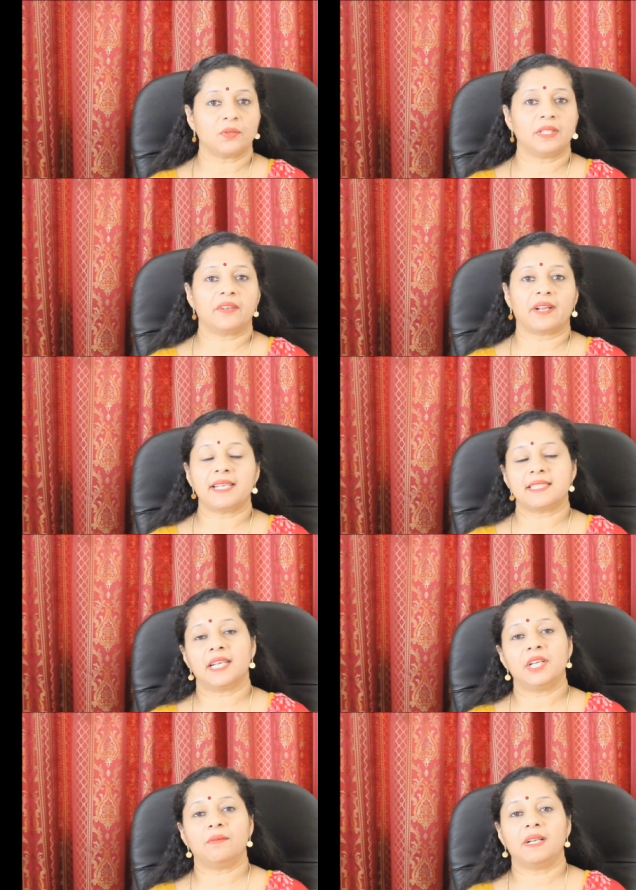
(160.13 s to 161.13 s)
that right
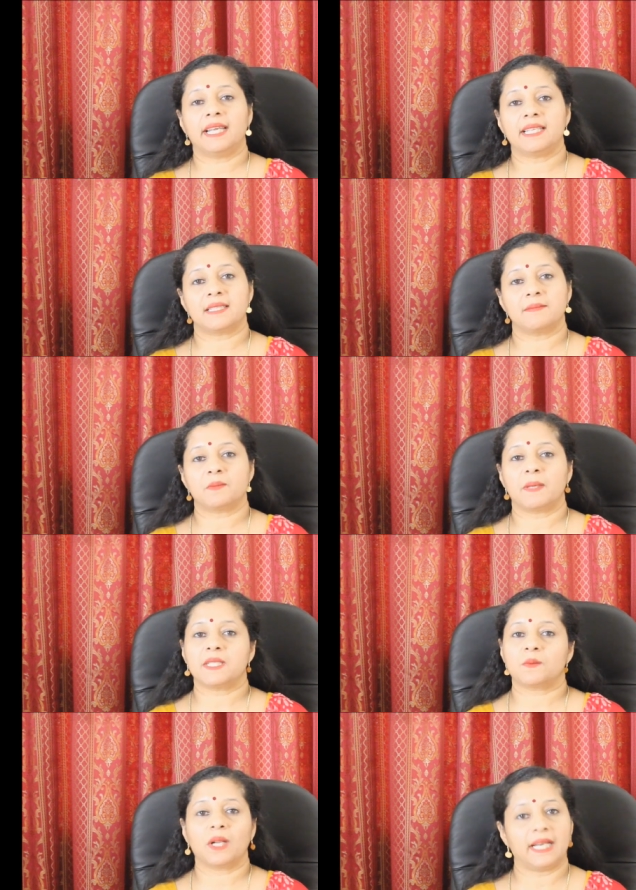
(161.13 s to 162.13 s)
side you will get some
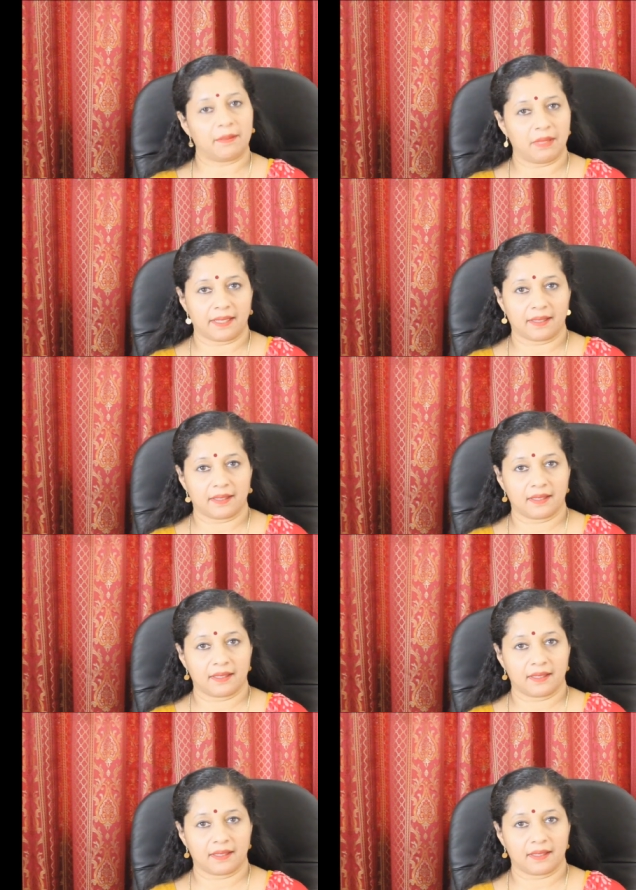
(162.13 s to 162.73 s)
space for labeling.